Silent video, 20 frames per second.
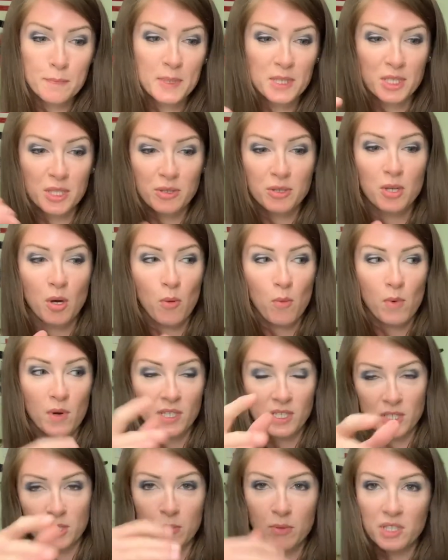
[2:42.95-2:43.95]
but you don't
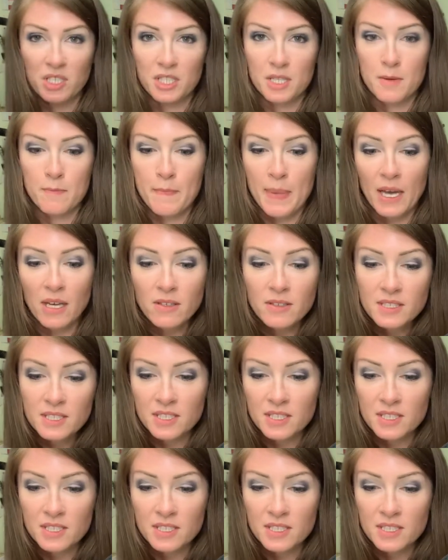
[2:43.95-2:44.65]
want to switch the belt,